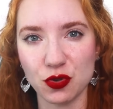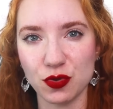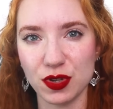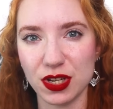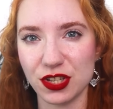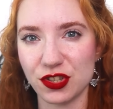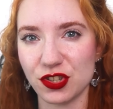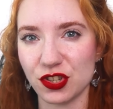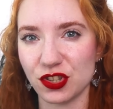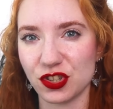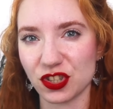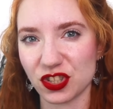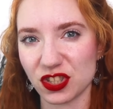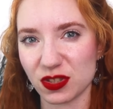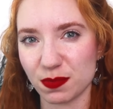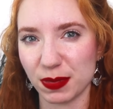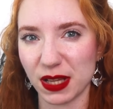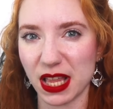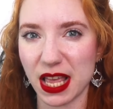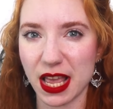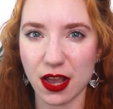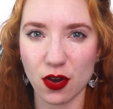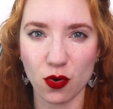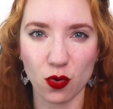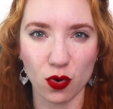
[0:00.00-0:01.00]
you need to
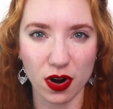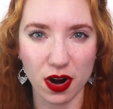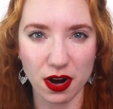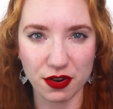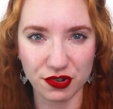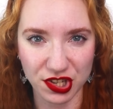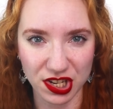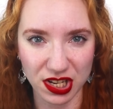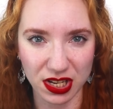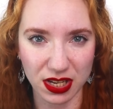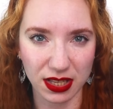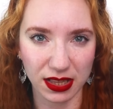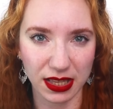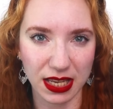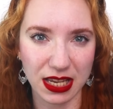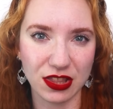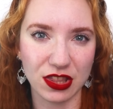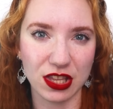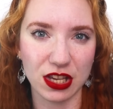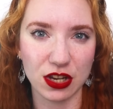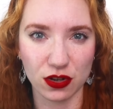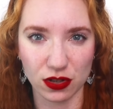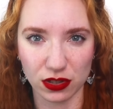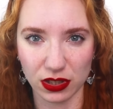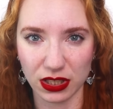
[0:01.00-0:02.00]
display or
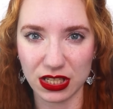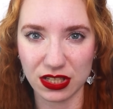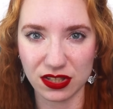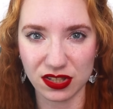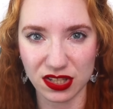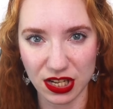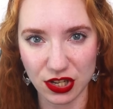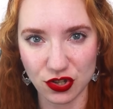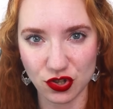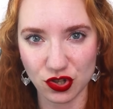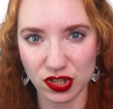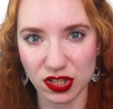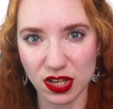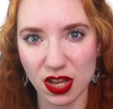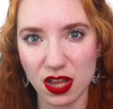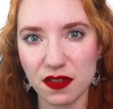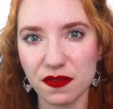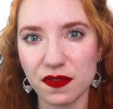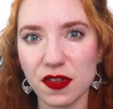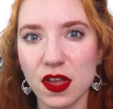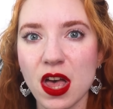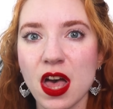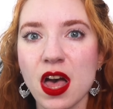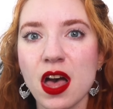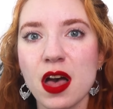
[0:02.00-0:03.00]
articulate the early stages
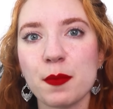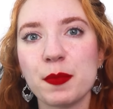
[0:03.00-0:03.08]
of,